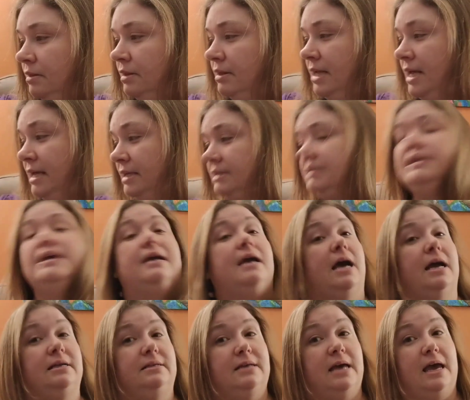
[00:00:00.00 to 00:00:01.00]
The next thing
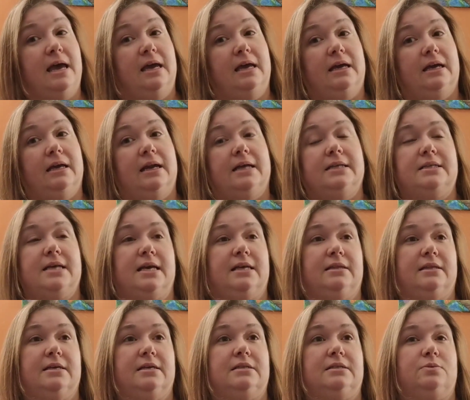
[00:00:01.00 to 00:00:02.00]
I take, and I
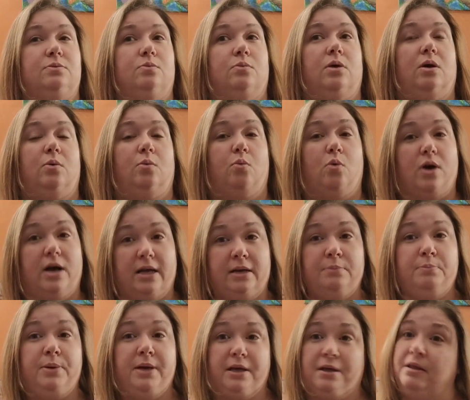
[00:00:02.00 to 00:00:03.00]
take this
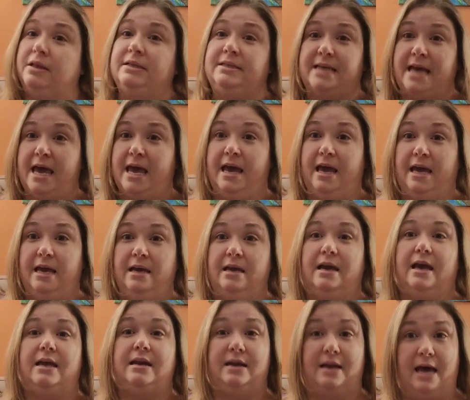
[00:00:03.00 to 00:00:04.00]
one pill a
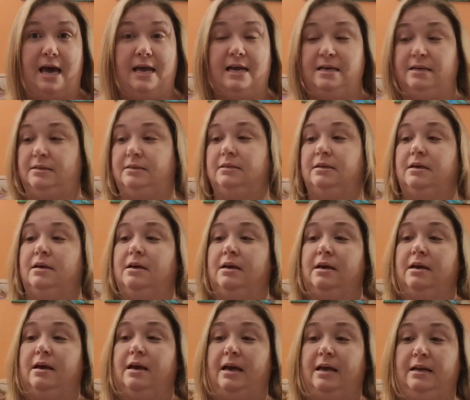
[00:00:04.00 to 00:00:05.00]
day at night,
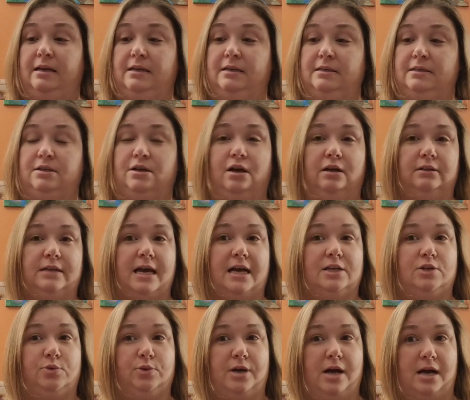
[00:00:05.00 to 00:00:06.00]
and it is called
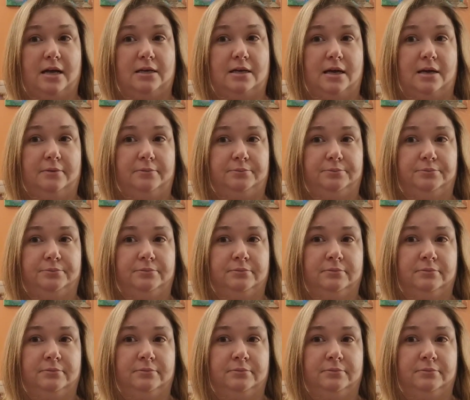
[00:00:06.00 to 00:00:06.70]
ashwagandha.